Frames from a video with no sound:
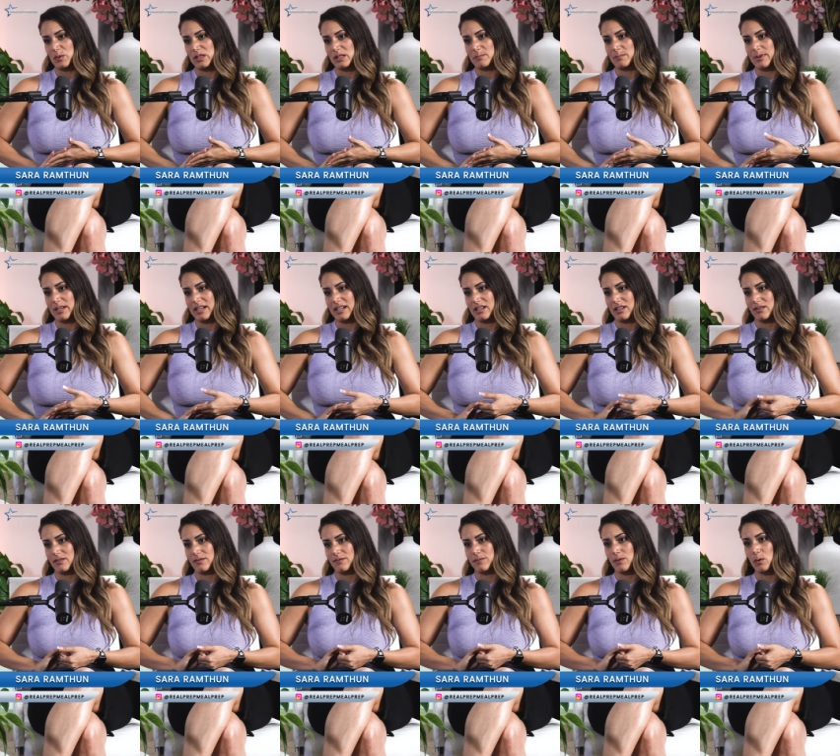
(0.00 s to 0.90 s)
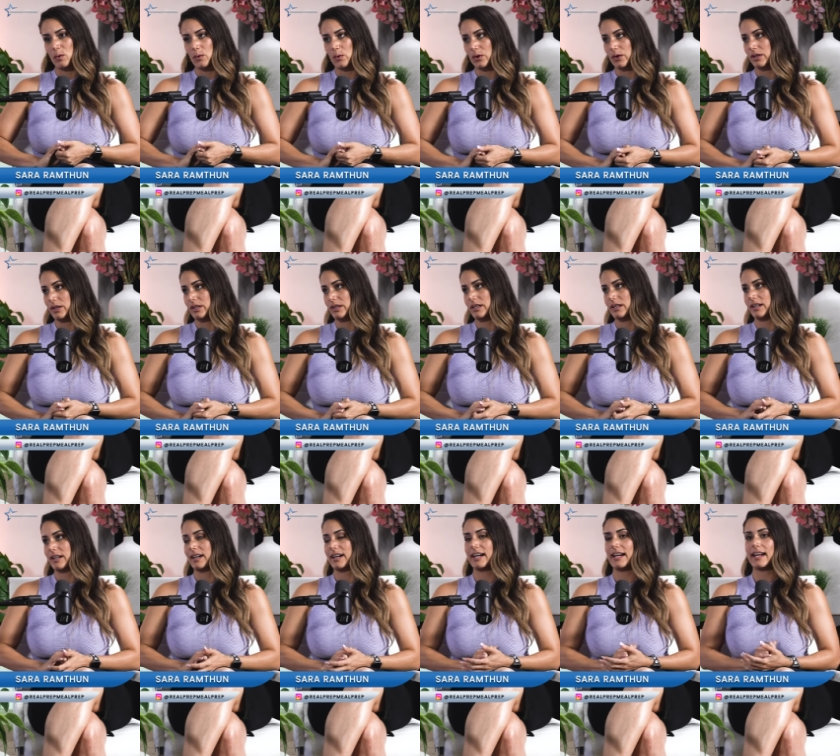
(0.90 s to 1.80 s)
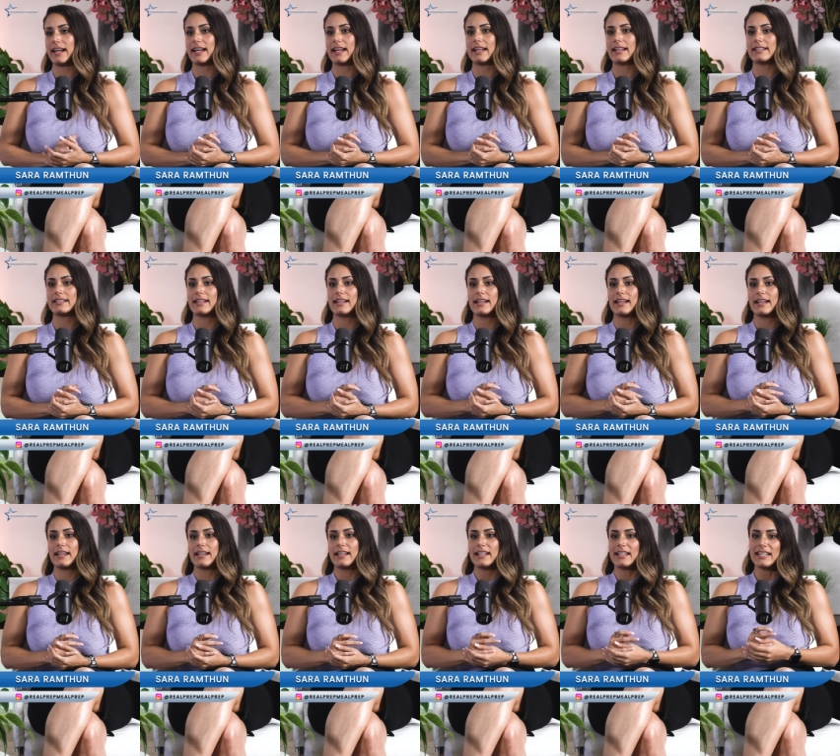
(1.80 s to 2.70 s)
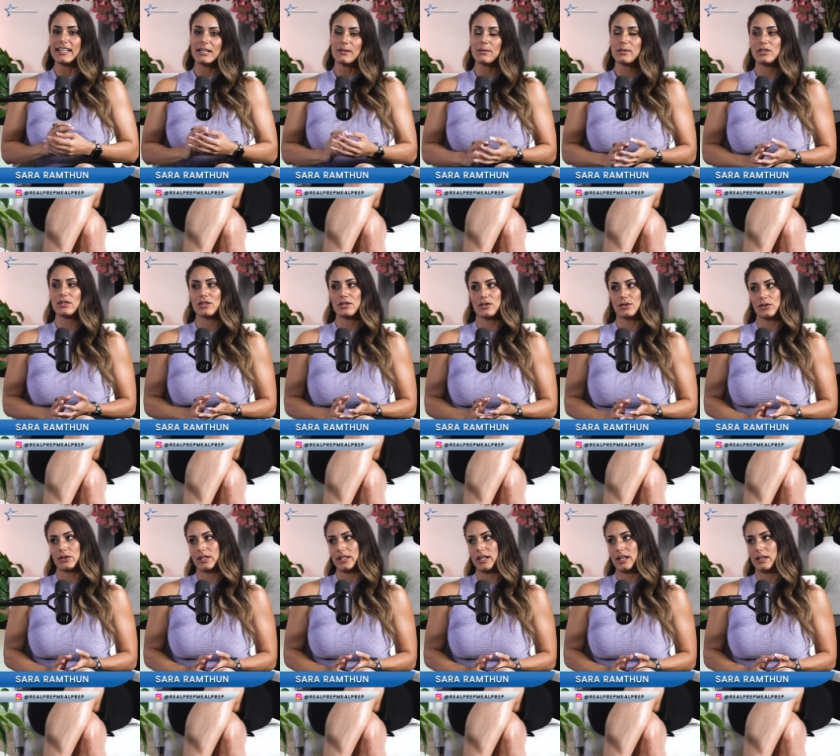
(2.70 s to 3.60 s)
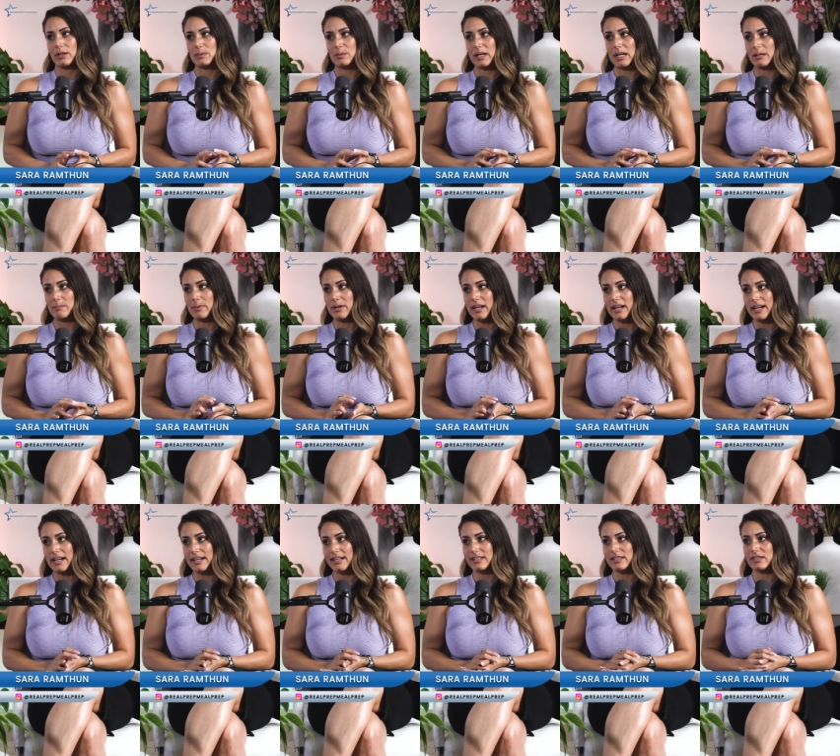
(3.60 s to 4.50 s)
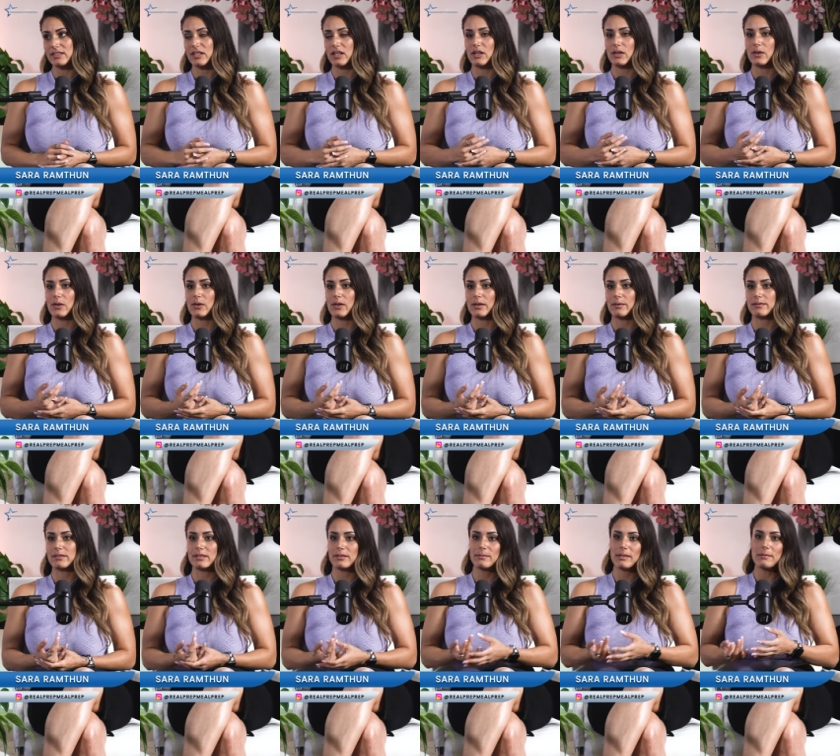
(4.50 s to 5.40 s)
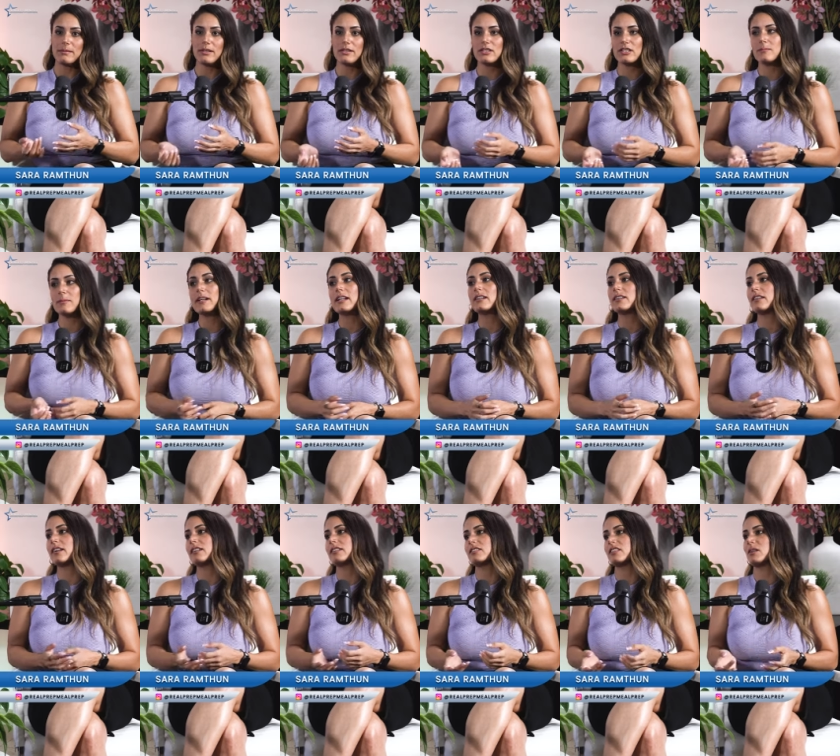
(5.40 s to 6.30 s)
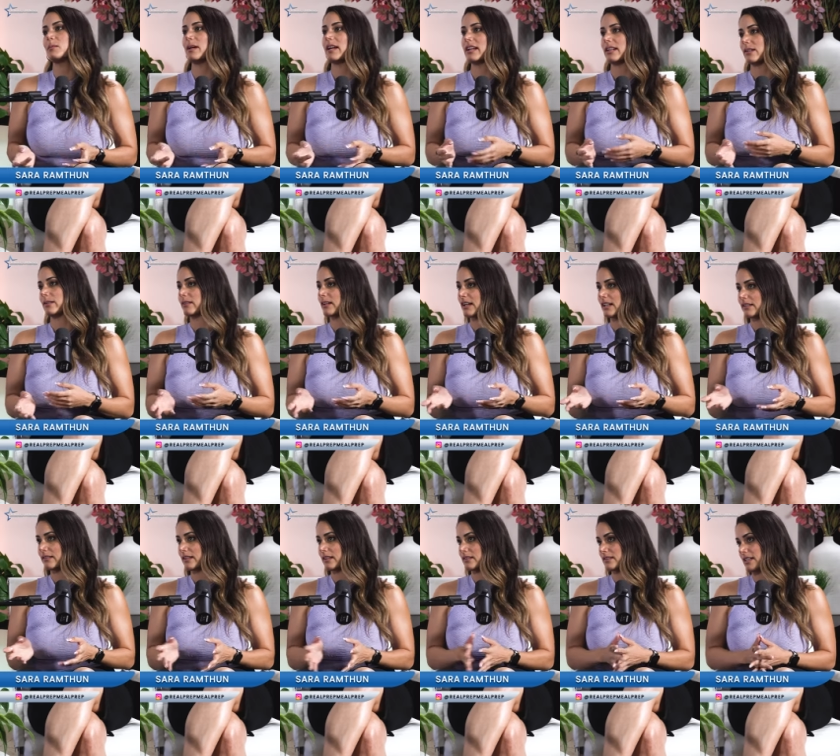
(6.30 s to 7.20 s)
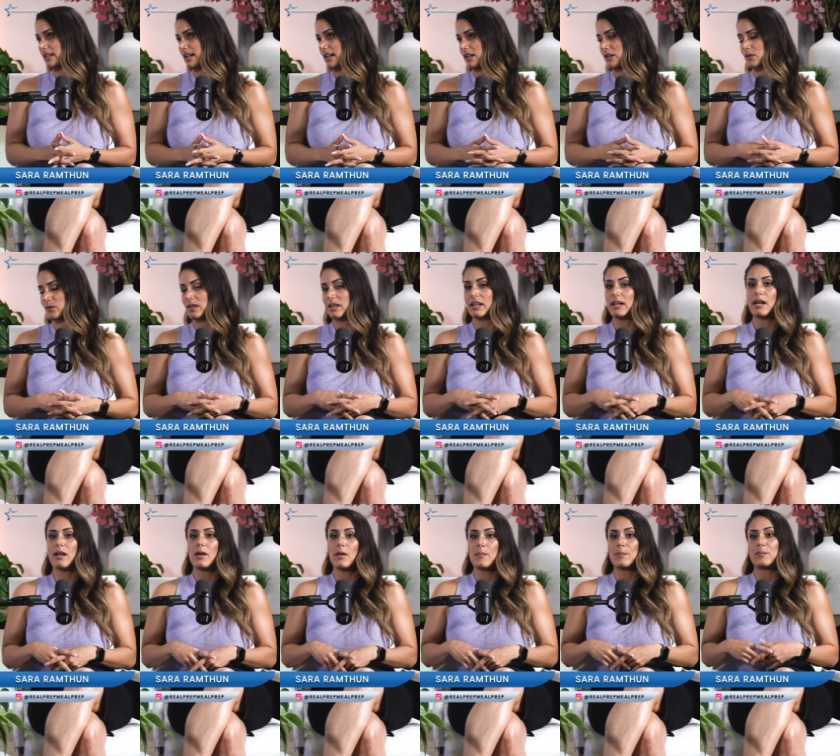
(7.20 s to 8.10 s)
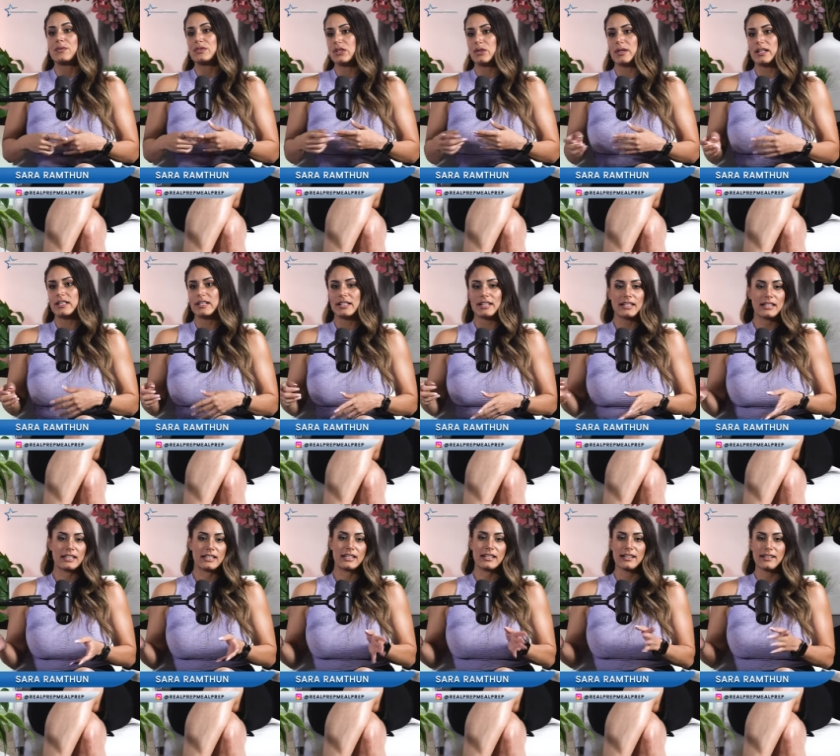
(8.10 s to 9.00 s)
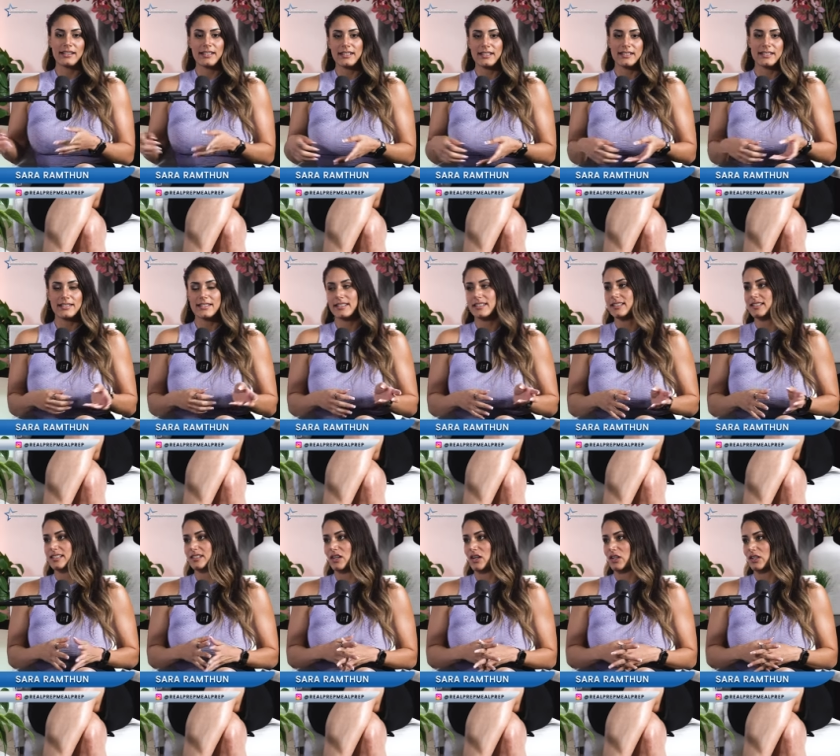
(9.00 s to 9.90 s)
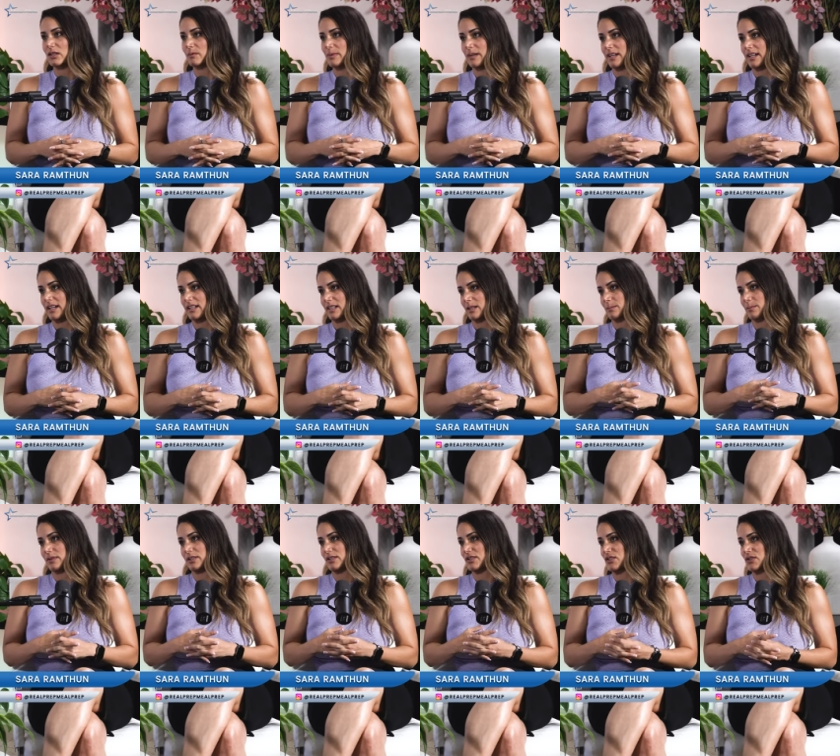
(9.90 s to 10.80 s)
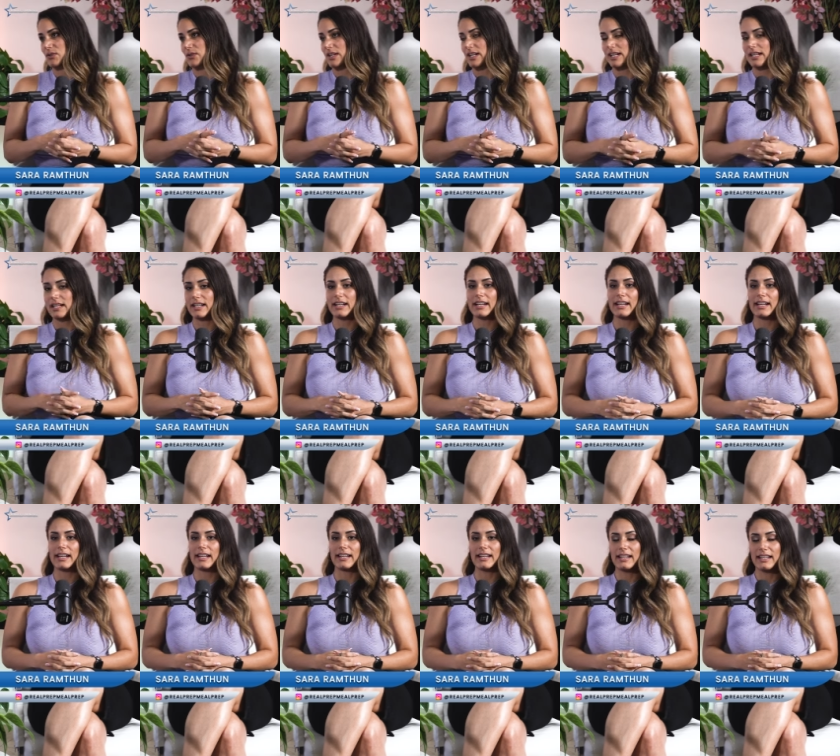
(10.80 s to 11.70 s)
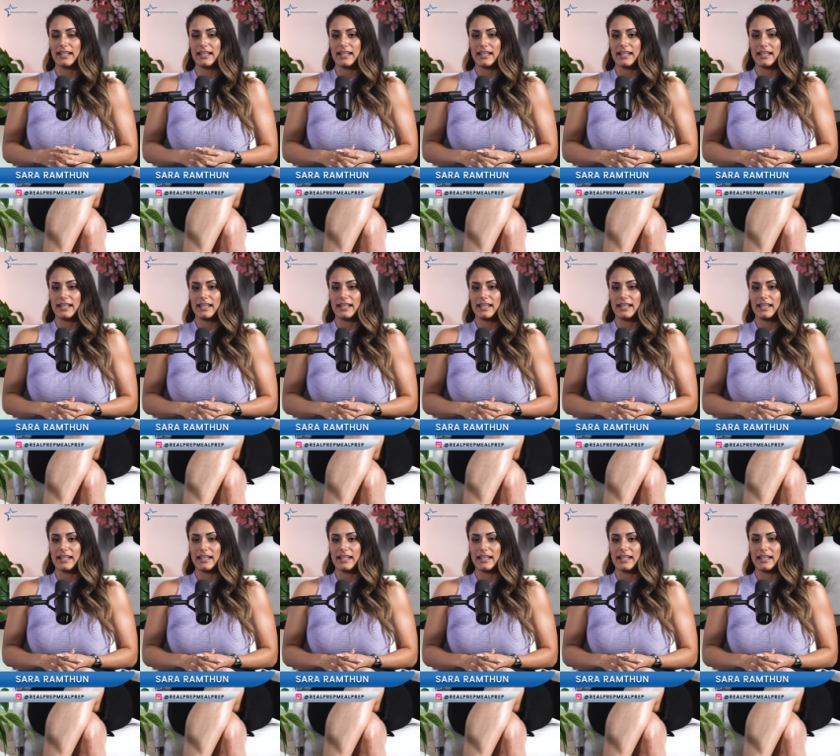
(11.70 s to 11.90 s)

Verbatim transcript: was about four and he was just learning how to ride a bike. So I was like, maybe I'll just buy a garage sale bike and ride around town. So I did. I got like this $60 bike up the street and,